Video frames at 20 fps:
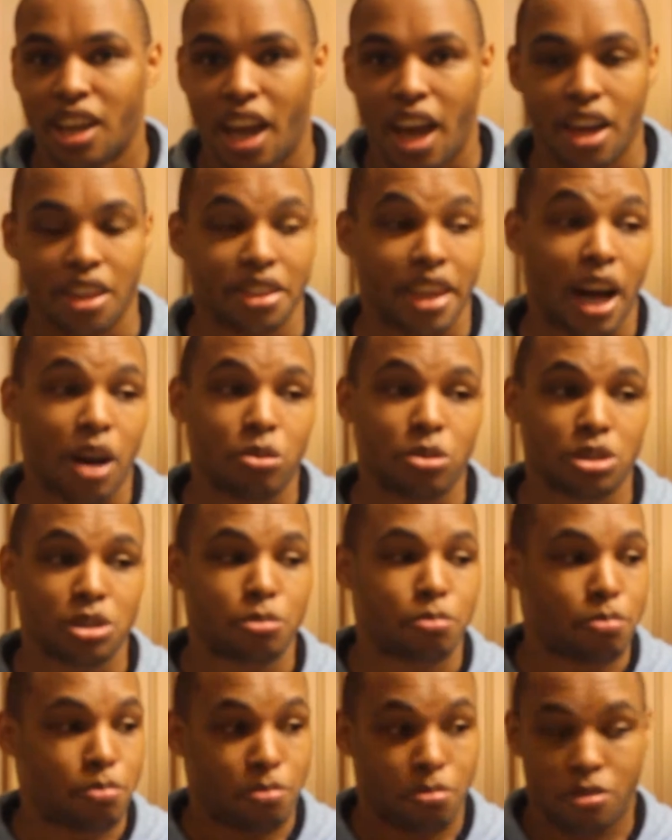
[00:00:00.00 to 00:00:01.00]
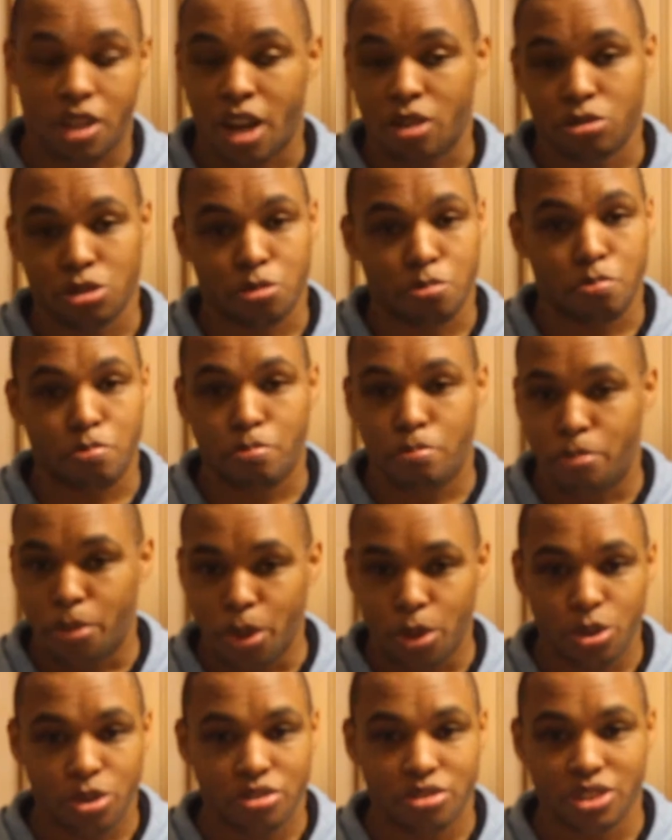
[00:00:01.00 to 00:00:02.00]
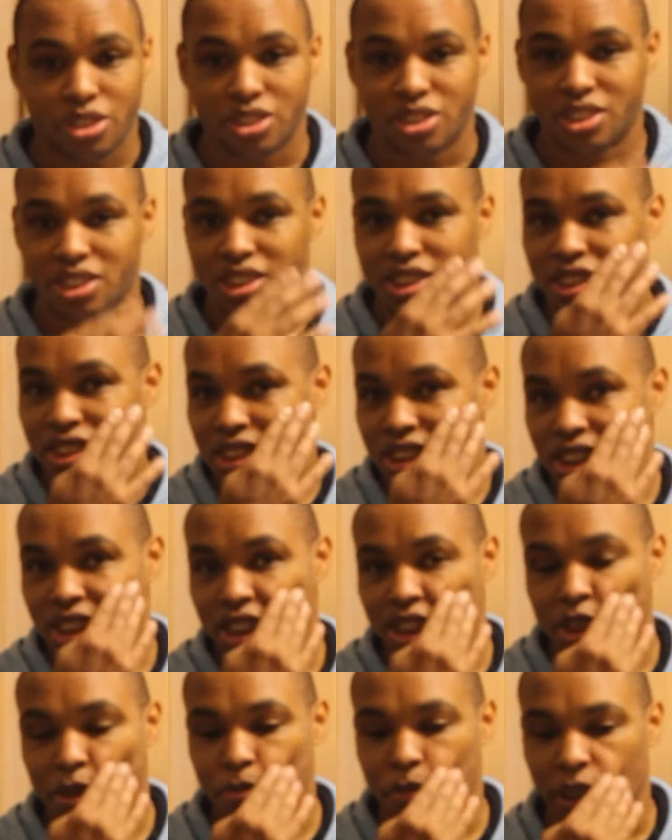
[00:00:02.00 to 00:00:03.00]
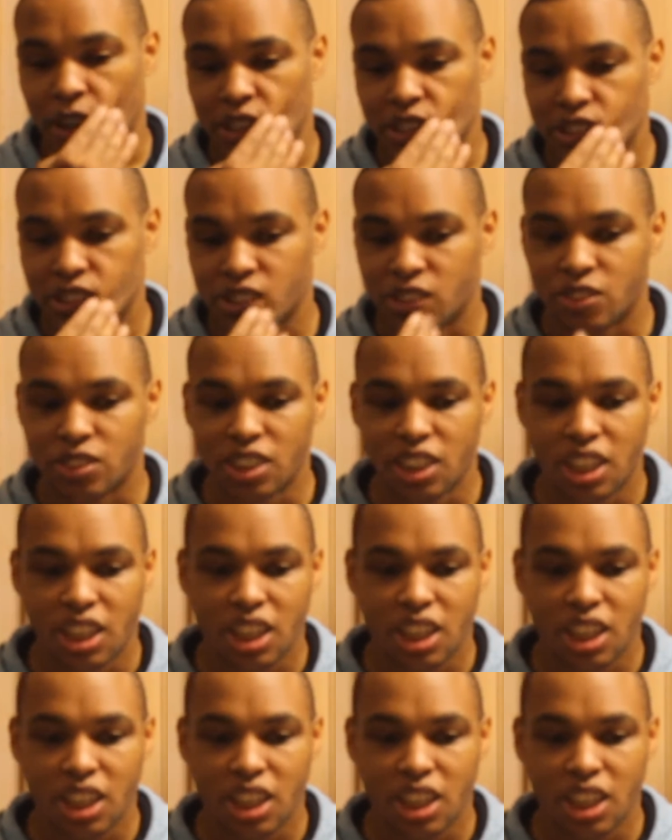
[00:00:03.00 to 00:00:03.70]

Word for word: And that was that was beautiful seeing him there too.